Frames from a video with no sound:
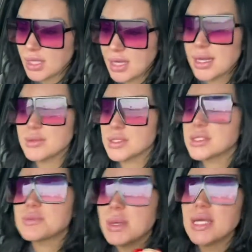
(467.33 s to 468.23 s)
And I
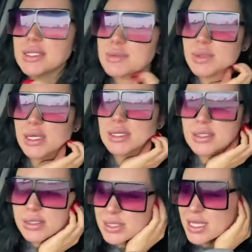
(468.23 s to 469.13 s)
was pissed
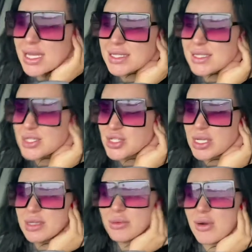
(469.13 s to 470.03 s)
because there's kids and
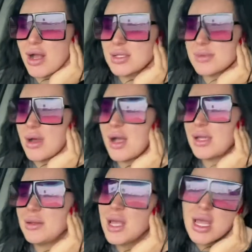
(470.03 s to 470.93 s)
shit in the
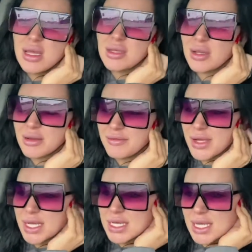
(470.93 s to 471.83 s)
crosswalk, and you can
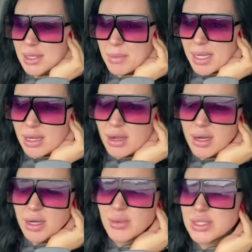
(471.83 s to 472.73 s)
fucking nick my car.